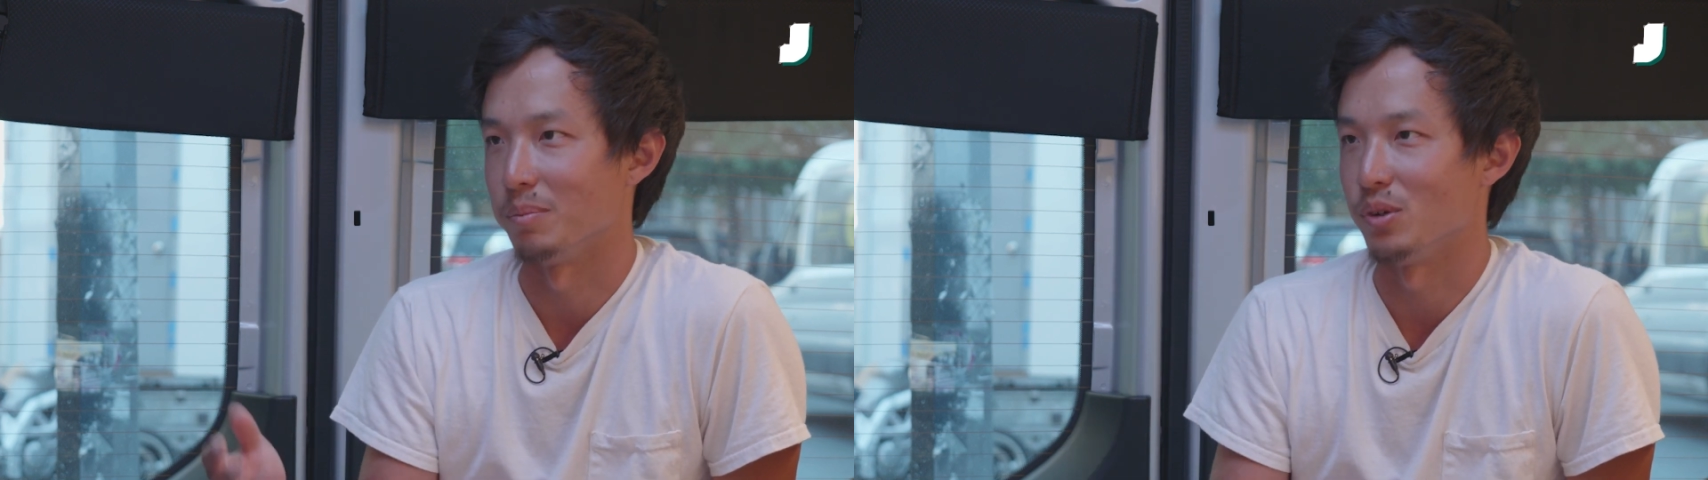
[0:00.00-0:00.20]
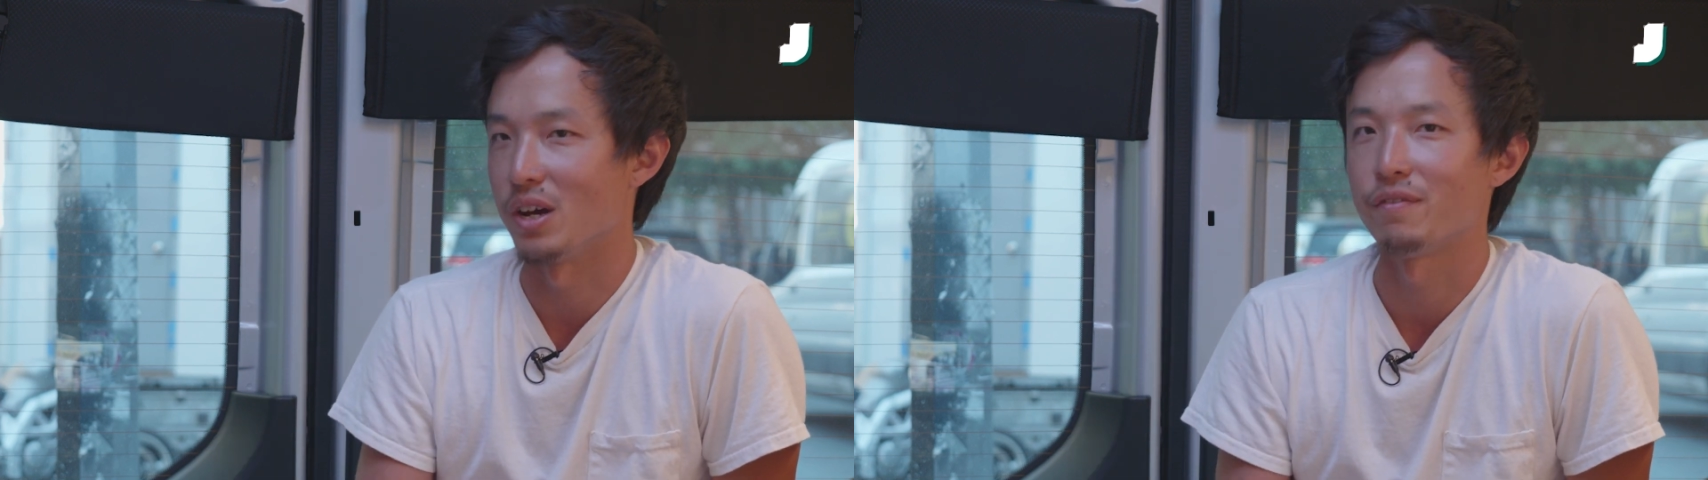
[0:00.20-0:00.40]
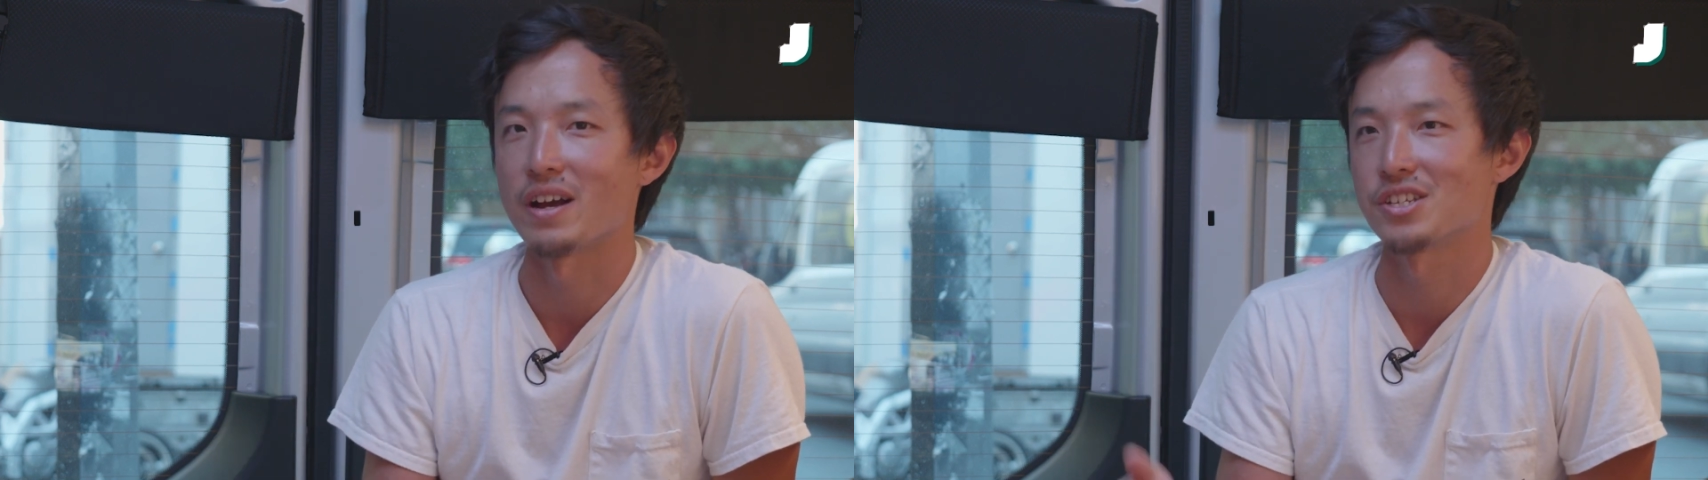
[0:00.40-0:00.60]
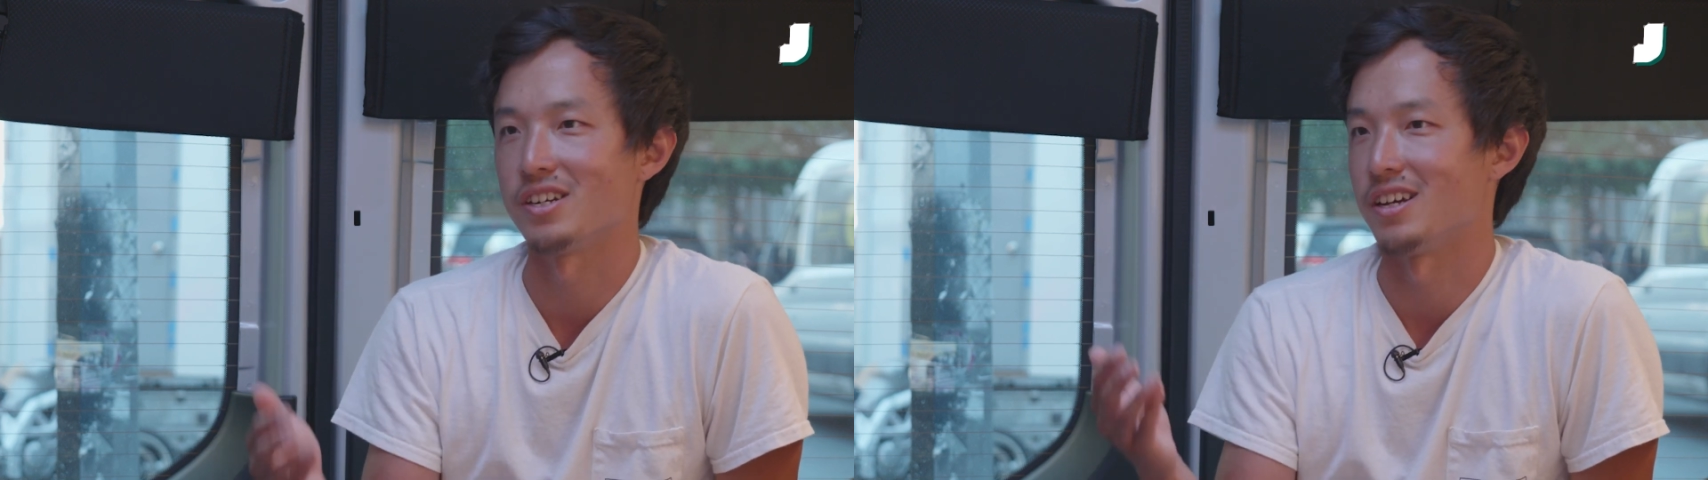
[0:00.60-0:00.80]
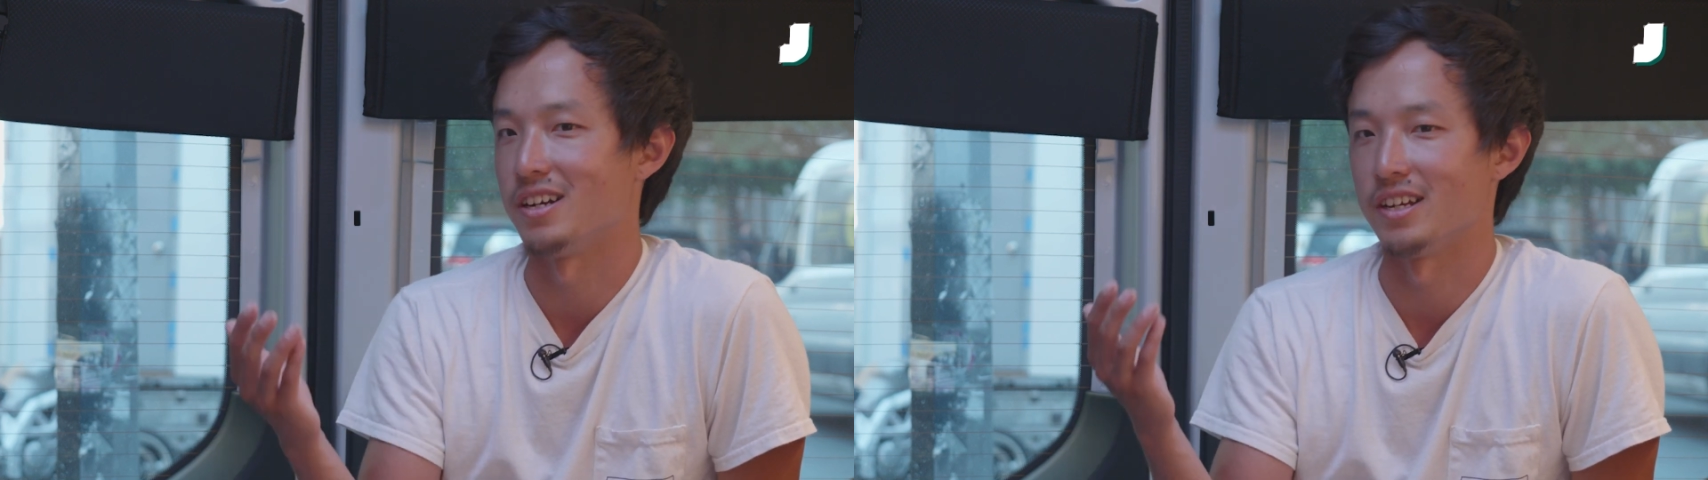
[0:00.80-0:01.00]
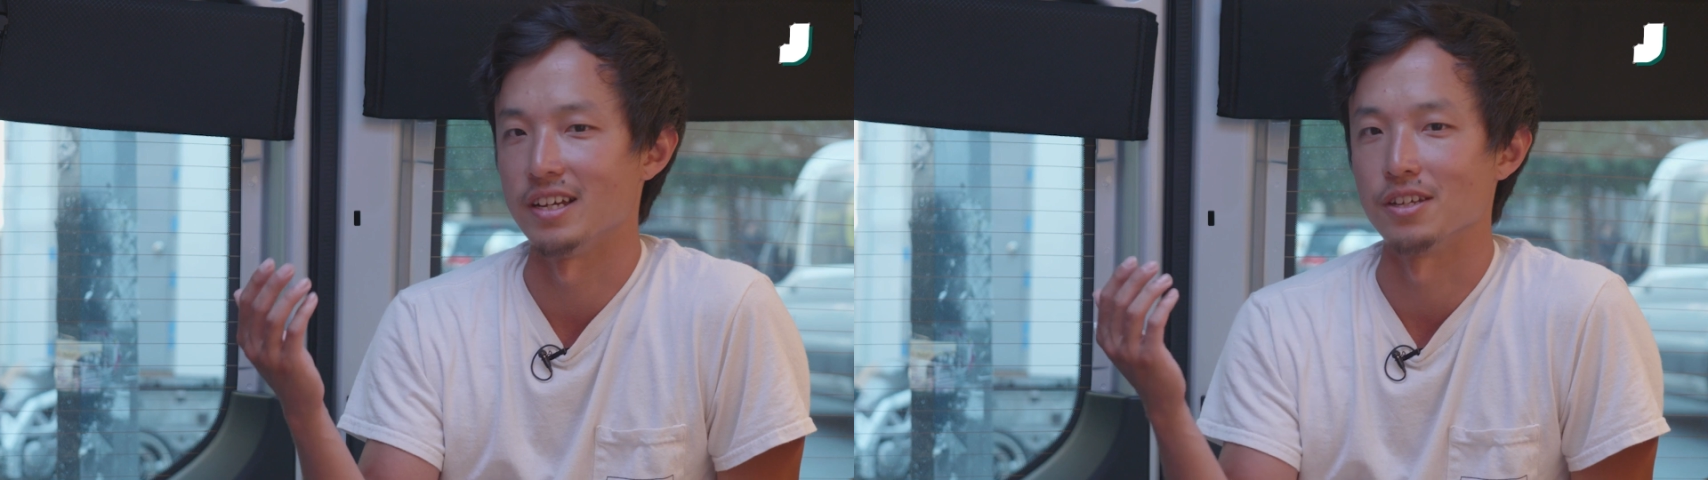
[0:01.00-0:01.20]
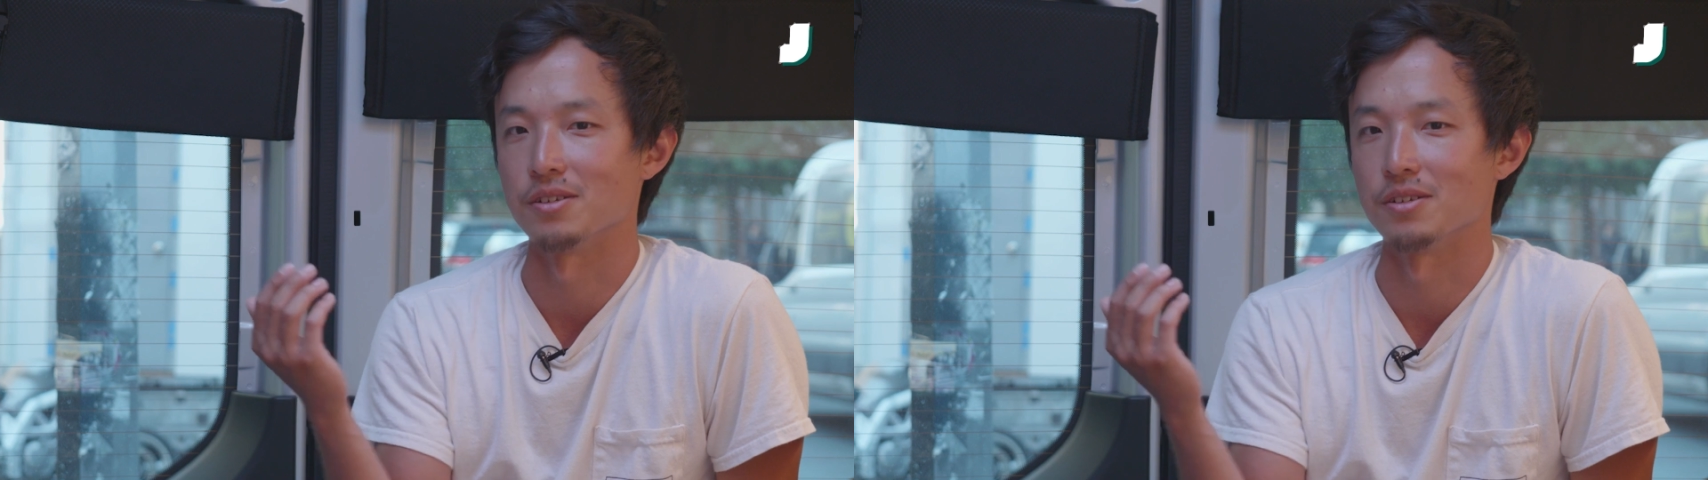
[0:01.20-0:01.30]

You have faster internet in